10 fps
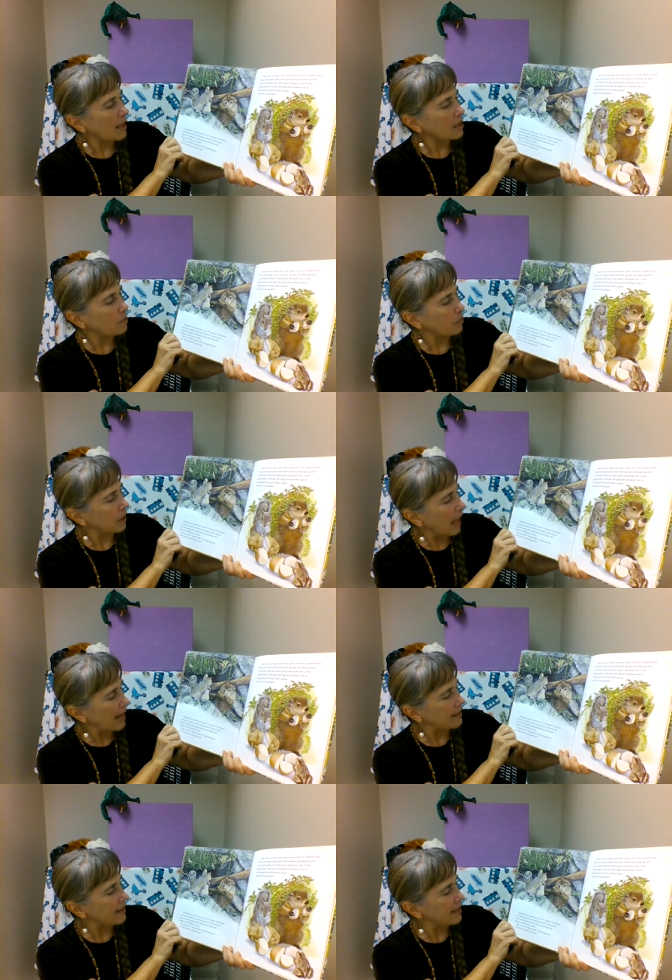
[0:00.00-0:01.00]
It's
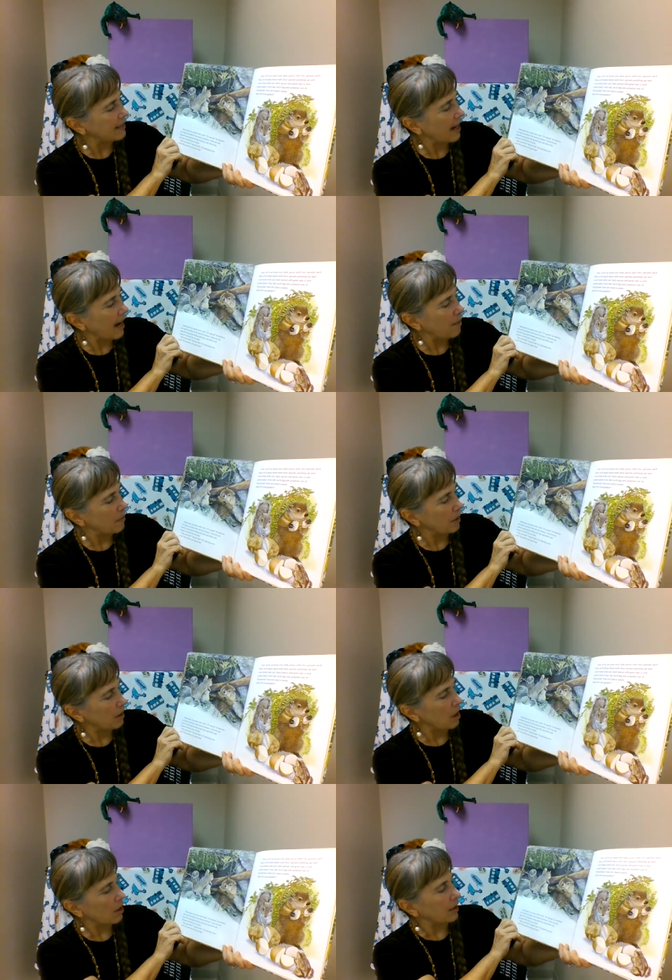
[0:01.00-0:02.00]
planting time.
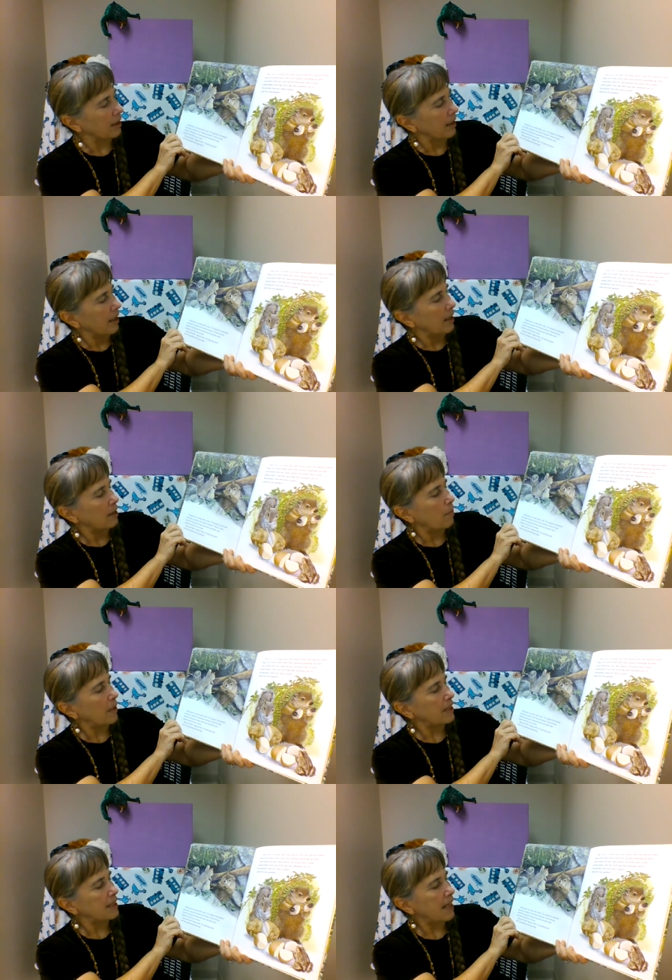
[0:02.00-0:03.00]
Look, the
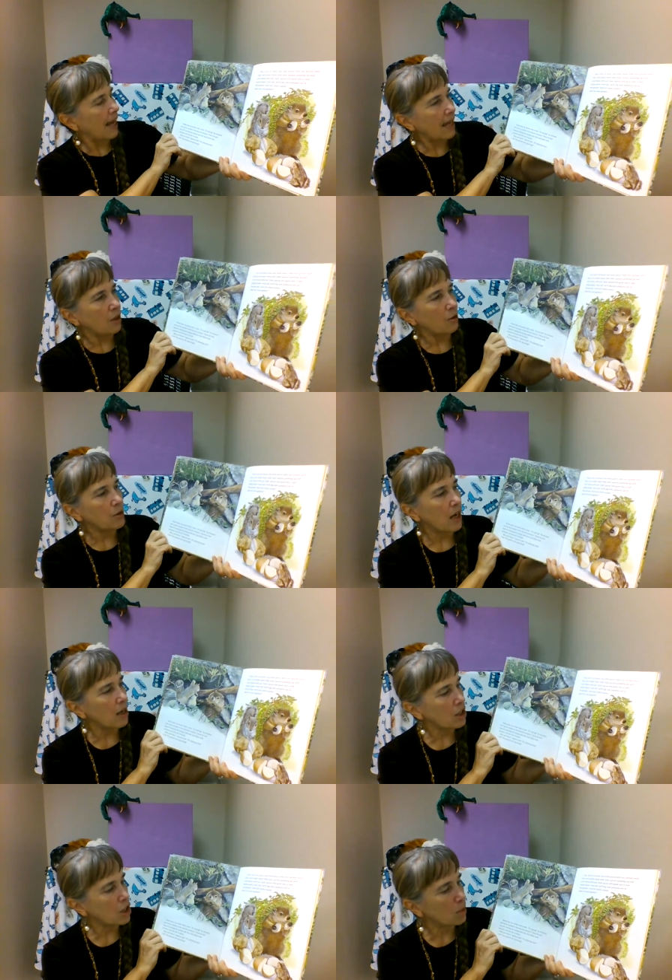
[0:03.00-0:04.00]
potatoes
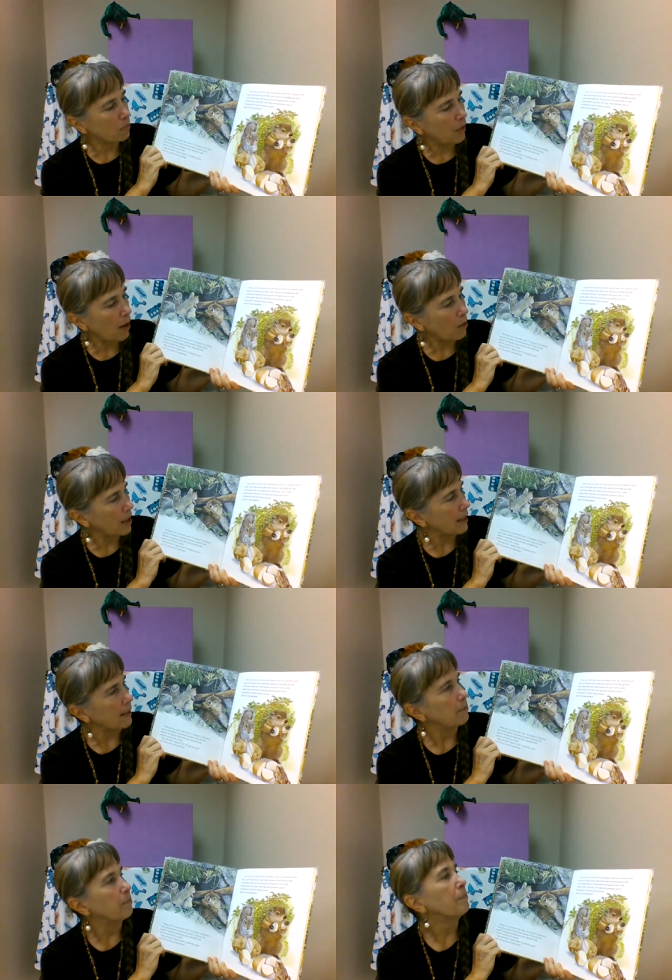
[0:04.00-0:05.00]
are
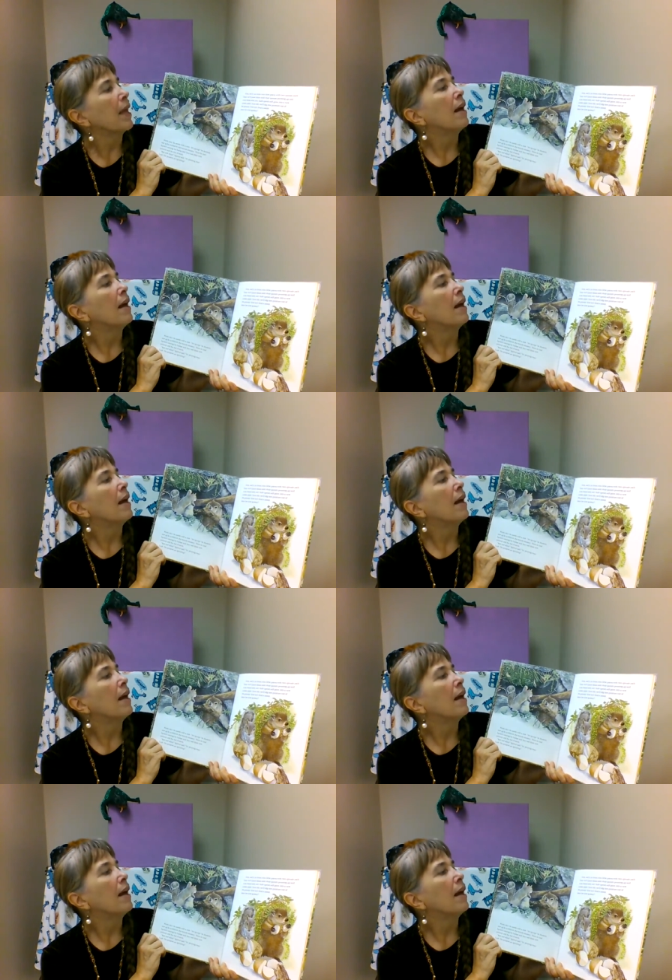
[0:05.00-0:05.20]
sprouting.